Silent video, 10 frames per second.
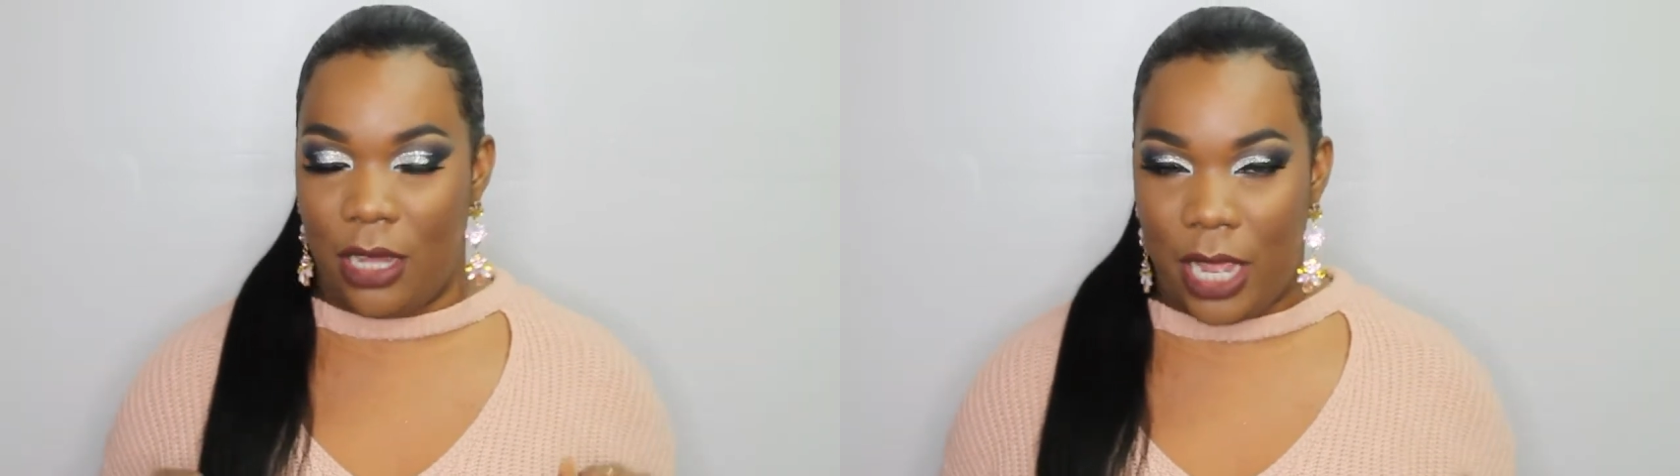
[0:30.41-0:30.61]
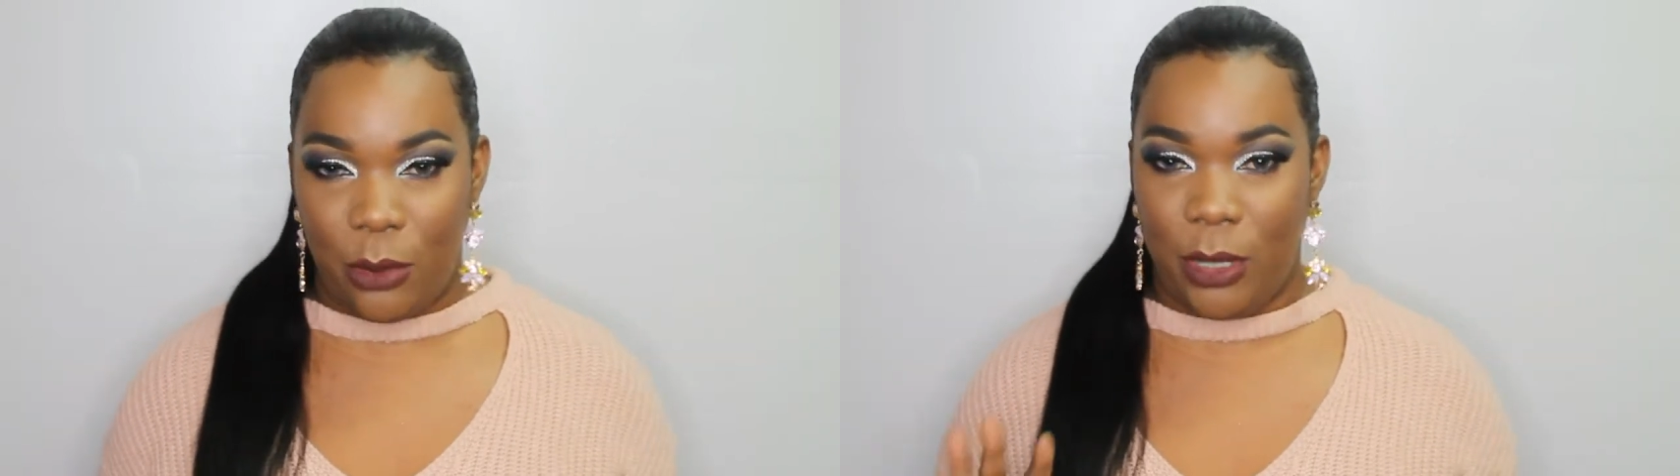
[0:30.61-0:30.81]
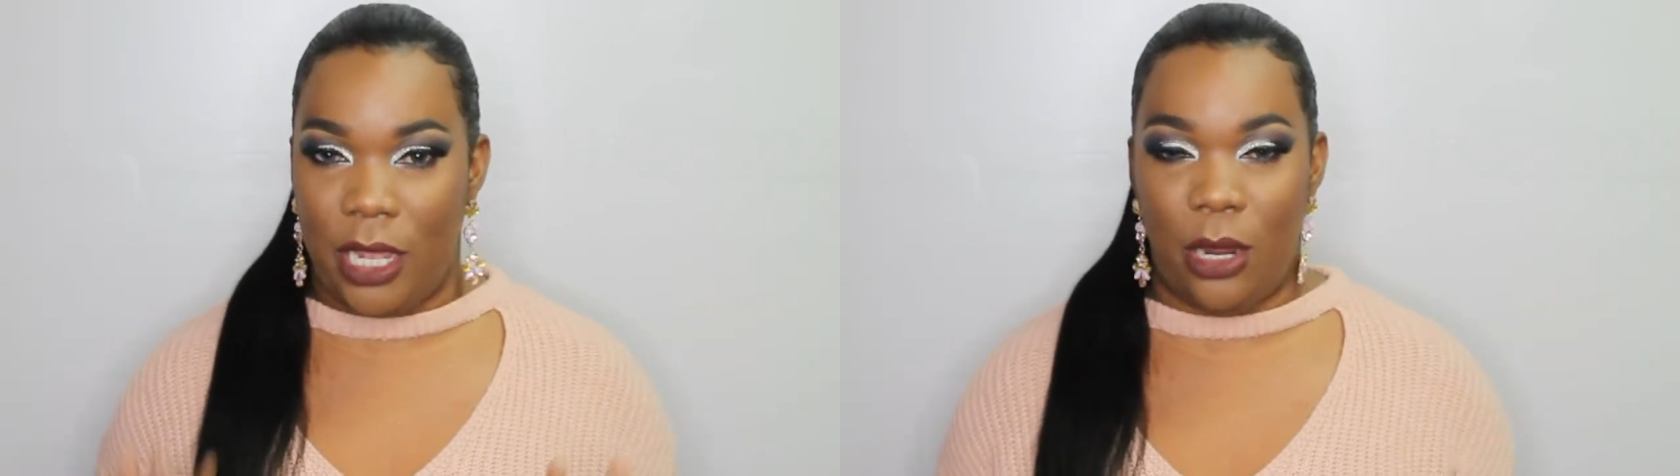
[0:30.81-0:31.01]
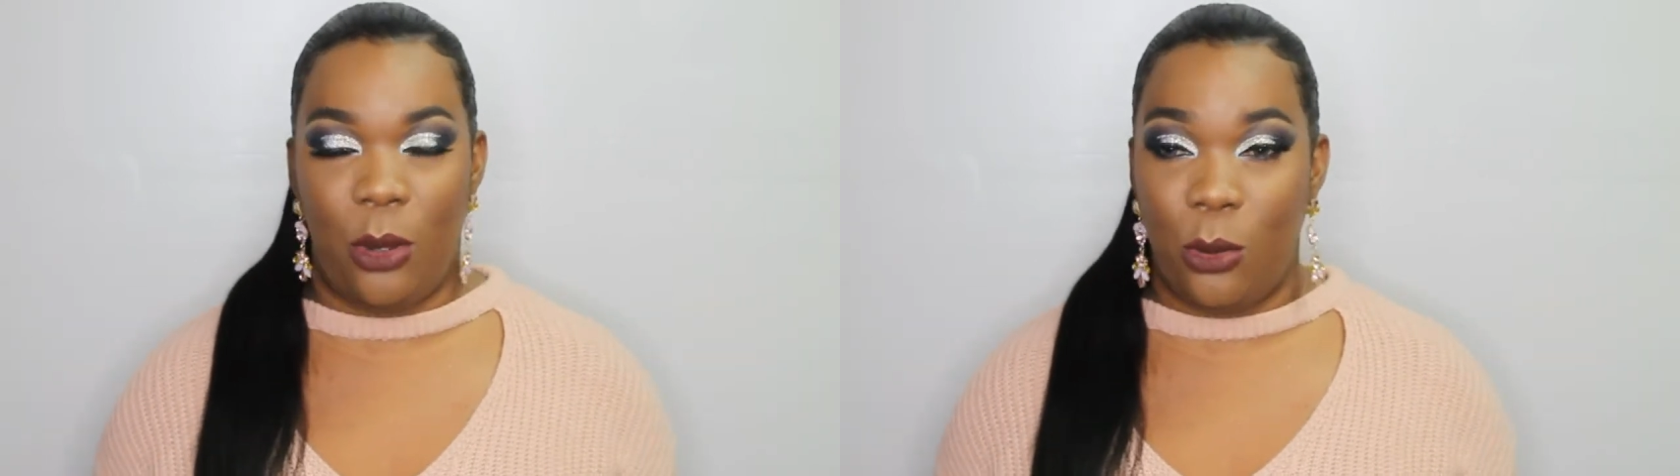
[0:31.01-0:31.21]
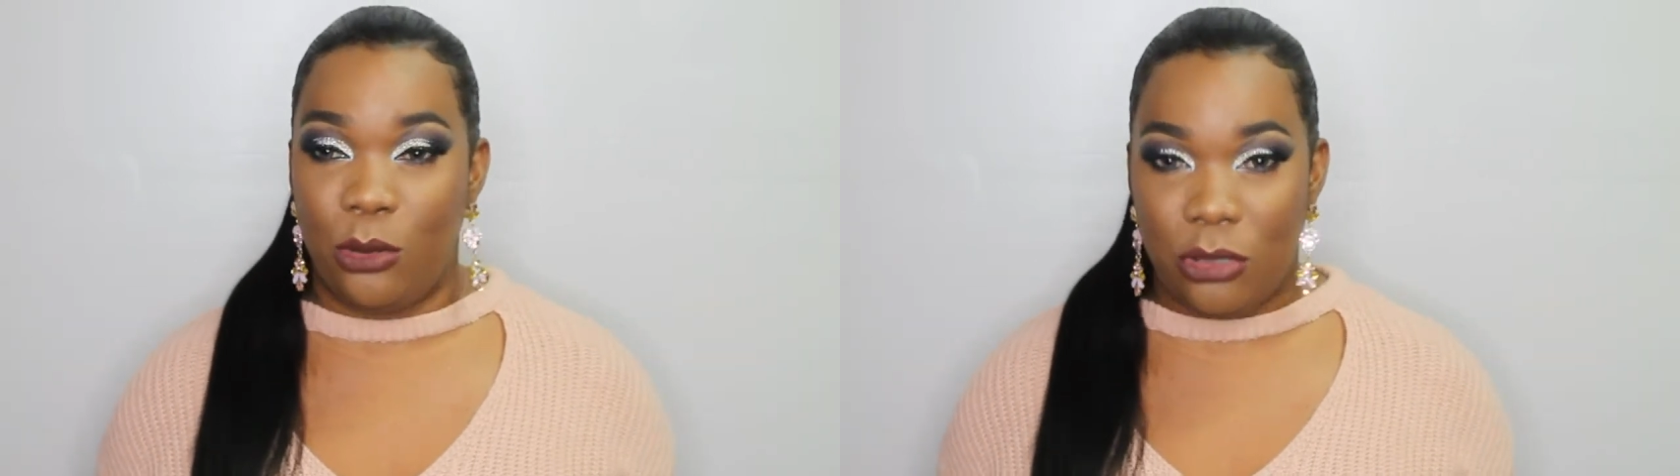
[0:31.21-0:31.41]
I don't care
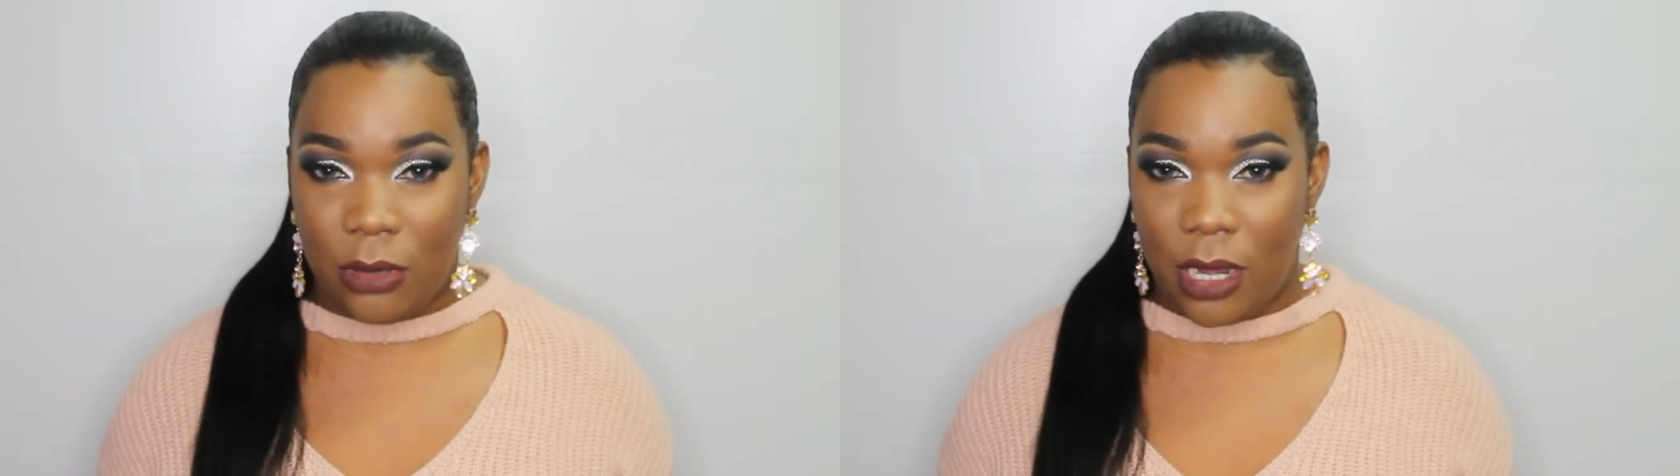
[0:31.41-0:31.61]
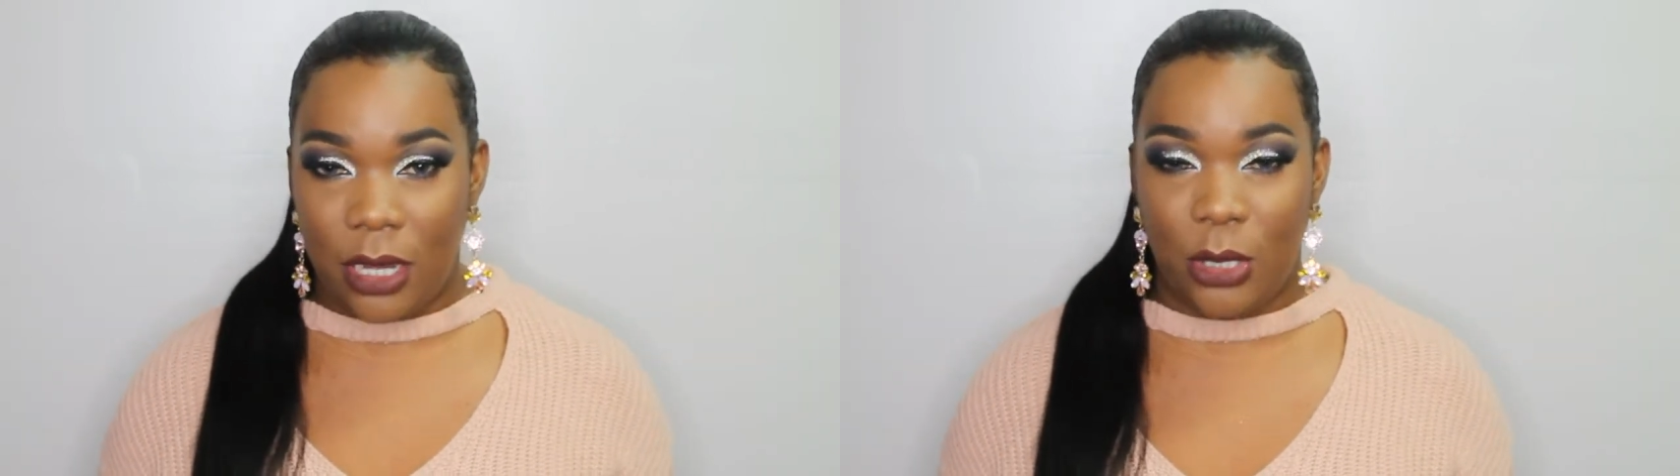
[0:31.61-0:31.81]
how old you are,